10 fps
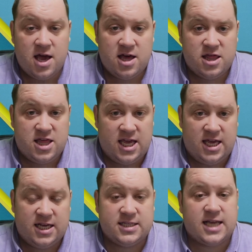
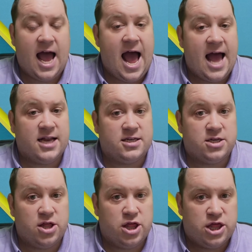these, and
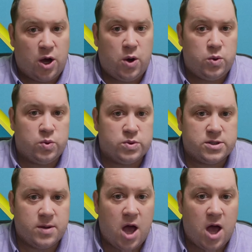those.